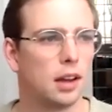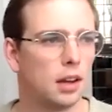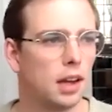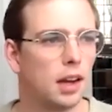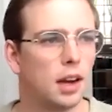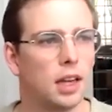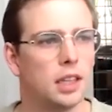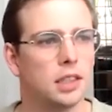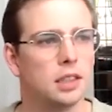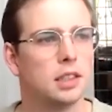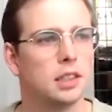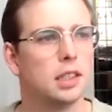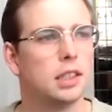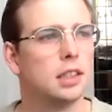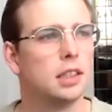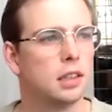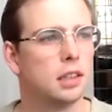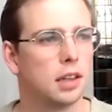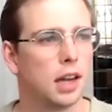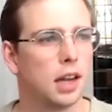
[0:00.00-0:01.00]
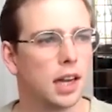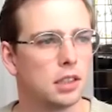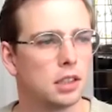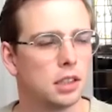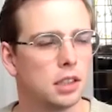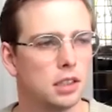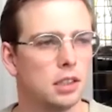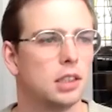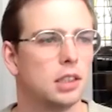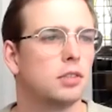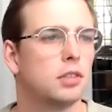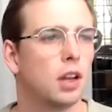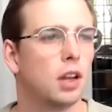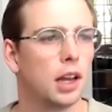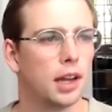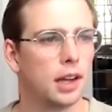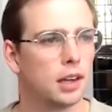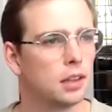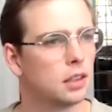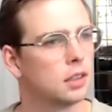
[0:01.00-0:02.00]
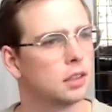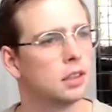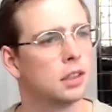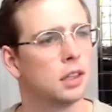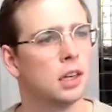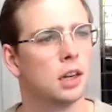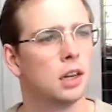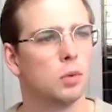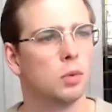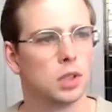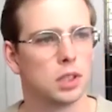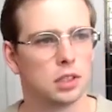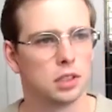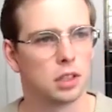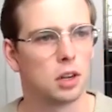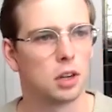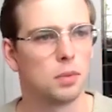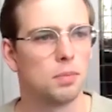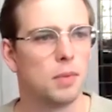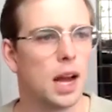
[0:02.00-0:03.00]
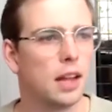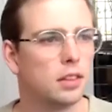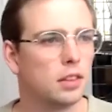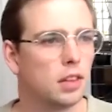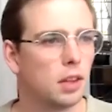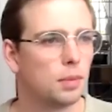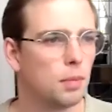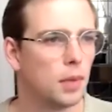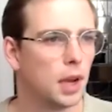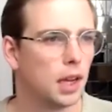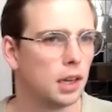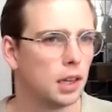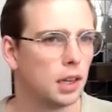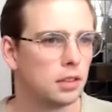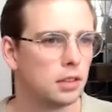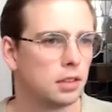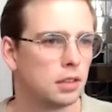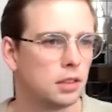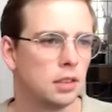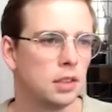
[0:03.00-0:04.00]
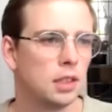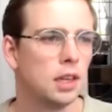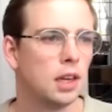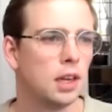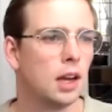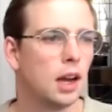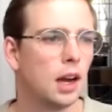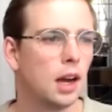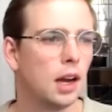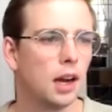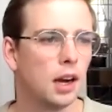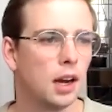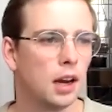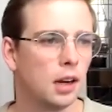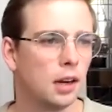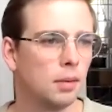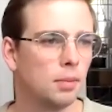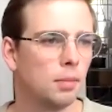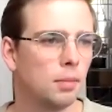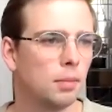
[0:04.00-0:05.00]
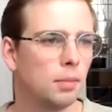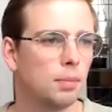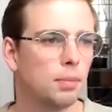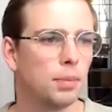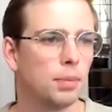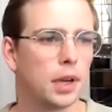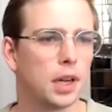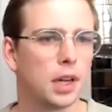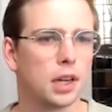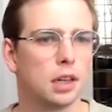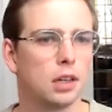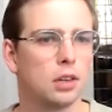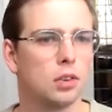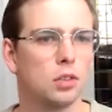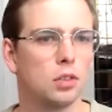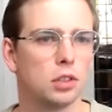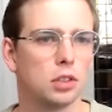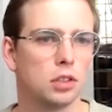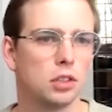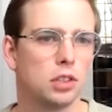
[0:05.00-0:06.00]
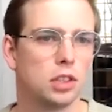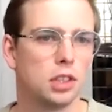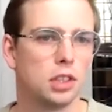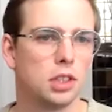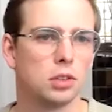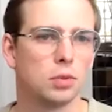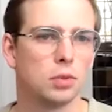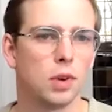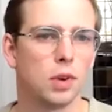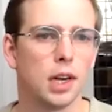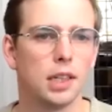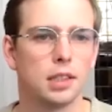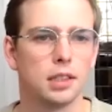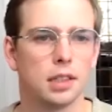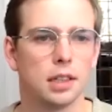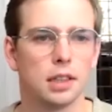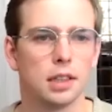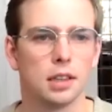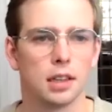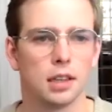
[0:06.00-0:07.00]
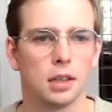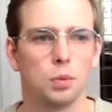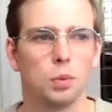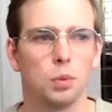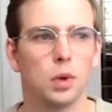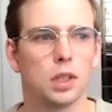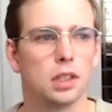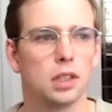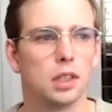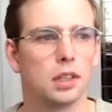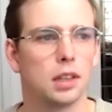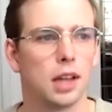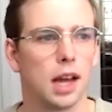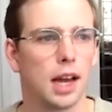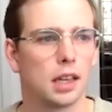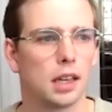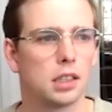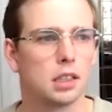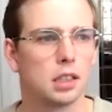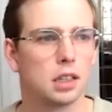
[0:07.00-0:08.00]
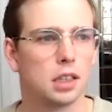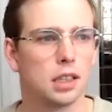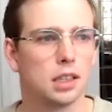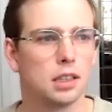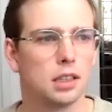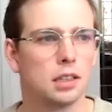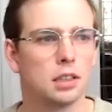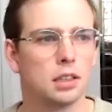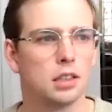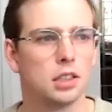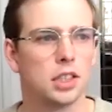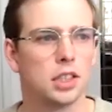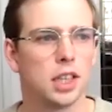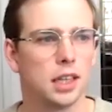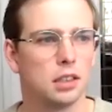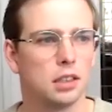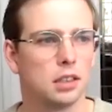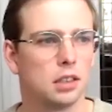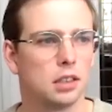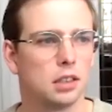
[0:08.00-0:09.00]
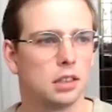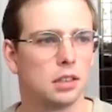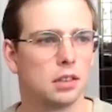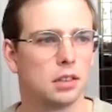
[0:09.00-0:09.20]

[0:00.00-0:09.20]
ID, the hash ID of the layer, what is the command that made it. But I can also see on the right here, like what did it actually change,